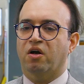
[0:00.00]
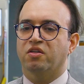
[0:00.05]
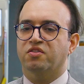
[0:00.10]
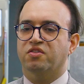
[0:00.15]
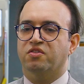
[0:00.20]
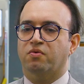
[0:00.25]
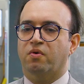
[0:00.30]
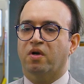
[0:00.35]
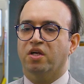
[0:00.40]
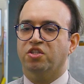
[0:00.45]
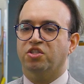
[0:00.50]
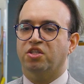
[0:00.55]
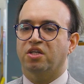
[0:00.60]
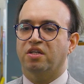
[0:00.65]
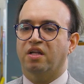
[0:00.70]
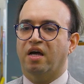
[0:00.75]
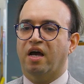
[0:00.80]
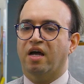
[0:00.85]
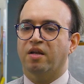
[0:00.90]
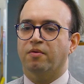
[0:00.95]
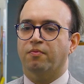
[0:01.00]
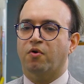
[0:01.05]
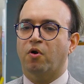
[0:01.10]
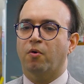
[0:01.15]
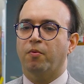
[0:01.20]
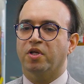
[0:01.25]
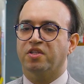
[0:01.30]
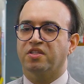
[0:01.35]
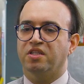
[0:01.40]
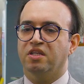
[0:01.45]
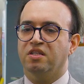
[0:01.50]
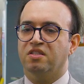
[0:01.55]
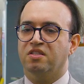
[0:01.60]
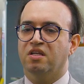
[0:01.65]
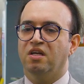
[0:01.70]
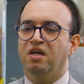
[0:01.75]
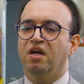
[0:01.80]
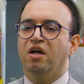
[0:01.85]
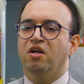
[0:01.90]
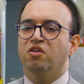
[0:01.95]
construction, and robotics,
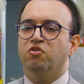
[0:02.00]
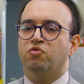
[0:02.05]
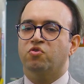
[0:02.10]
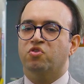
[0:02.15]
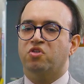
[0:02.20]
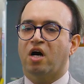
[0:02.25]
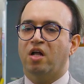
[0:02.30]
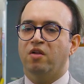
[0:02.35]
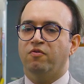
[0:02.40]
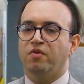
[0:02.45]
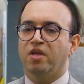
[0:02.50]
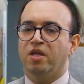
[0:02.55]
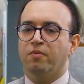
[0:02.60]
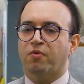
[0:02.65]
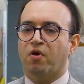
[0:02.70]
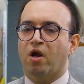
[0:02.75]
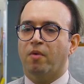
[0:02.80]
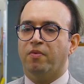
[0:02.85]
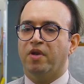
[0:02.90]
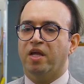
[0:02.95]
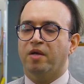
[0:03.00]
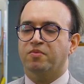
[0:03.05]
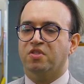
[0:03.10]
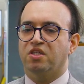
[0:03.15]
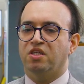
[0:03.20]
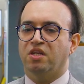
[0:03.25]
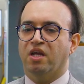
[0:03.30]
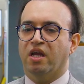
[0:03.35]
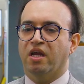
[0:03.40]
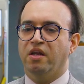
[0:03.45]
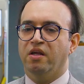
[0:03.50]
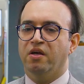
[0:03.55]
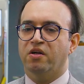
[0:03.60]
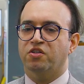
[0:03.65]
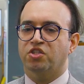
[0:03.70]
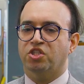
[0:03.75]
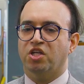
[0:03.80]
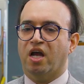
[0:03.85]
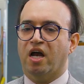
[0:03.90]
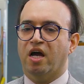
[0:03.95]
to solving problems in
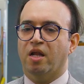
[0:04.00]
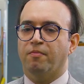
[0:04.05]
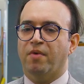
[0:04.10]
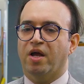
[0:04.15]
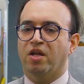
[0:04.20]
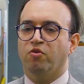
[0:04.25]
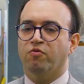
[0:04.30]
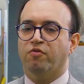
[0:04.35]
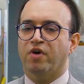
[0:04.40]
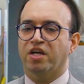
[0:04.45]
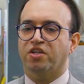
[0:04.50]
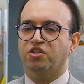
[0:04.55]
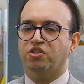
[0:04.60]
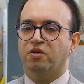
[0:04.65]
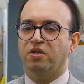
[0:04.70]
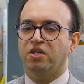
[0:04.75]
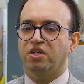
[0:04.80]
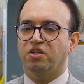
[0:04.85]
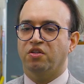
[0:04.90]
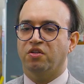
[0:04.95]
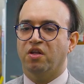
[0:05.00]
energy and manufacturing